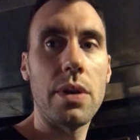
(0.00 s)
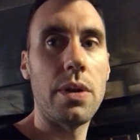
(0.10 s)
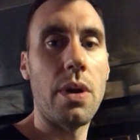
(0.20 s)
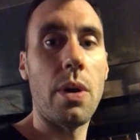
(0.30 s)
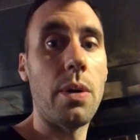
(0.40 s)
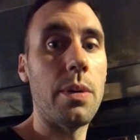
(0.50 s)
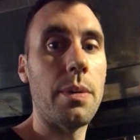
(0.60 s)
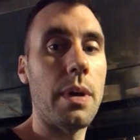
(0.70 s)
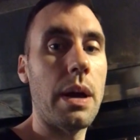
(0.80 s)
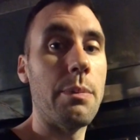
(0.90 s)

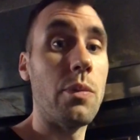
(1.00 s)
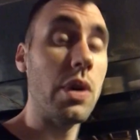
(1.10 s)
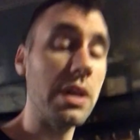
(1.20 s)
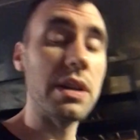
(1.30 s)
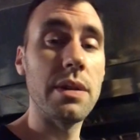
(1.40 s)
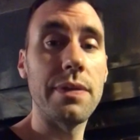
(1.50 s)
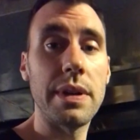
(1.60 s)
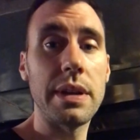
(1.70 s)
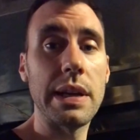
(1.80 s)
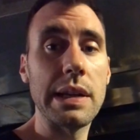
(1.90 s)
I'm really into
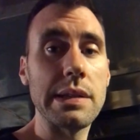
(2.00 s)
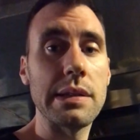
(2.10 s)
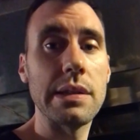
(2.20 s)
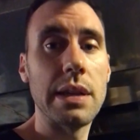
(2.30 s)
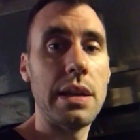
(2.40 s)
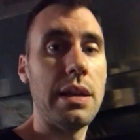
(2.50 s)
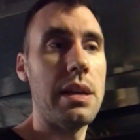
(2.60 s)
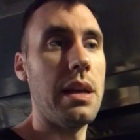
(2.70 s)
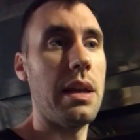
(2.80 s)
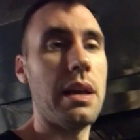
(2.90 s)
fitness.
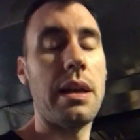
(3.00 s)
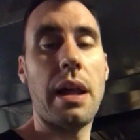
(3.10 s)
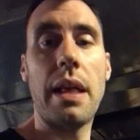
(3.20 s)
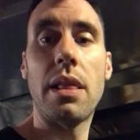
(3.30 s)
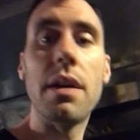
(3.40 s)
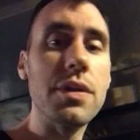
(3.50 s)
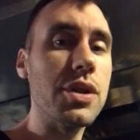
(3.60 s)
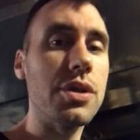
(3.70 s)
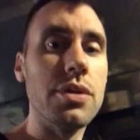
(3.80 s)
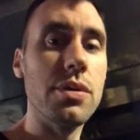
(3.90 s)
And I love
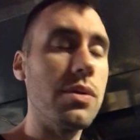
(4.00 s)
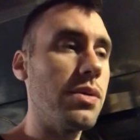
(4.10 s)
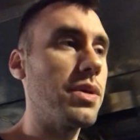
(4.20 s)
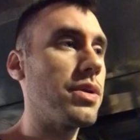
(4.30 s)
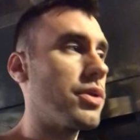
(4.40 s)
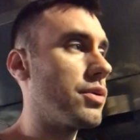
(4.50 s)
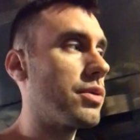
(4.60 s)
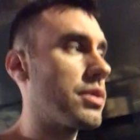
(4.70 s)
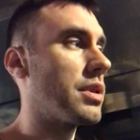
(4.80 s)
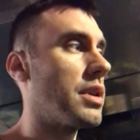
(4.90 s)
shoes.
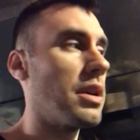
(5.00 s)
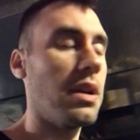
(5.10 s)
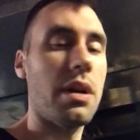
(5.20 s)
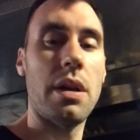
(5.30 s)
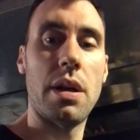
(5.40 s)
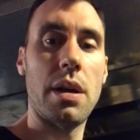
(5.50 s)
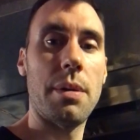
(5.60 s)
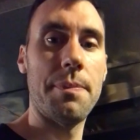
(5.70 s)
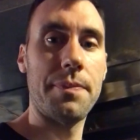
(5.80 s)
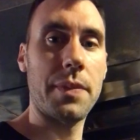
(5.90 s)
Shoes
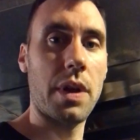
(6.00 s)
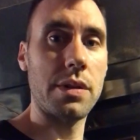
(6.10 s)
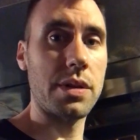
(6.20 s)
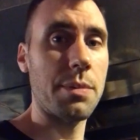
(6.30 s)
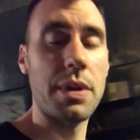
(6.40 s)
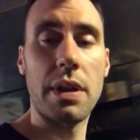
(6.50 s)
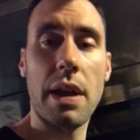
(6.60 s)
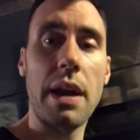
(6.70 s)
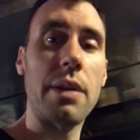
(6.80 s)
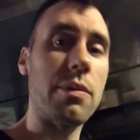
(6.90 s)
are something
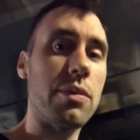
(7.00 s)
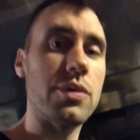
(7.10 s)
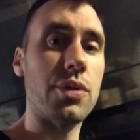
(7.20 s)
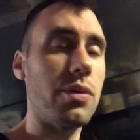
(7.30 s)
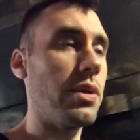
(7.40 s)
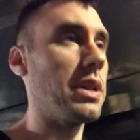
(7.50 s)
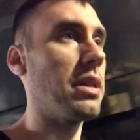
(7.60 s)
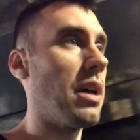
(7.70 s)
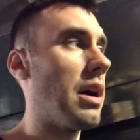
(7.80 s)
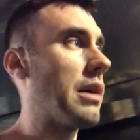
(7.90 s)
that I truly
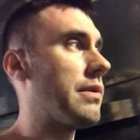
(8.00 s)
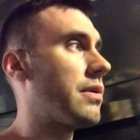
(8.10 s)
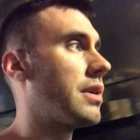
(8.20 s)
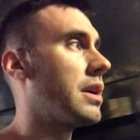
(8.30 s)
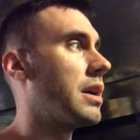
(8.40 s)
love.